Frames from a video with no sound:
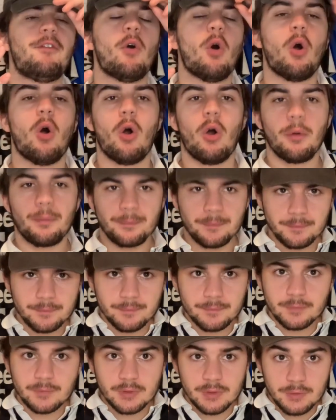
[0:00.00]
4,
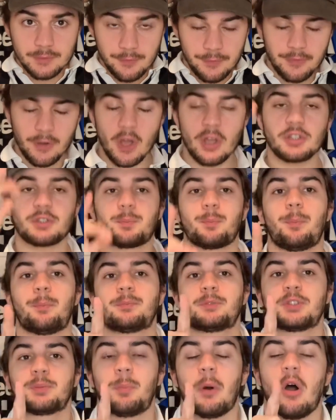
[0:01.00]
first
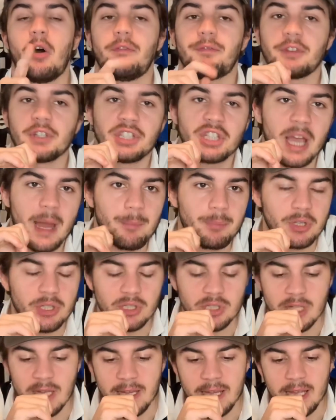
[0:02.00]
spot for
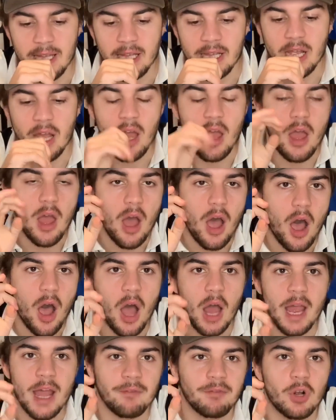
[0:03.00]
Champions League,
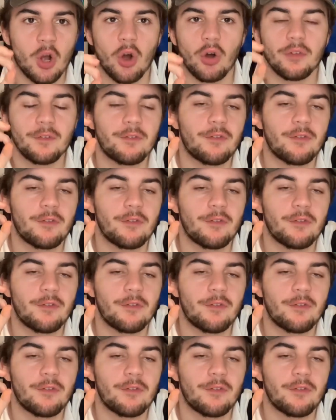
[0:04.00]
I have gone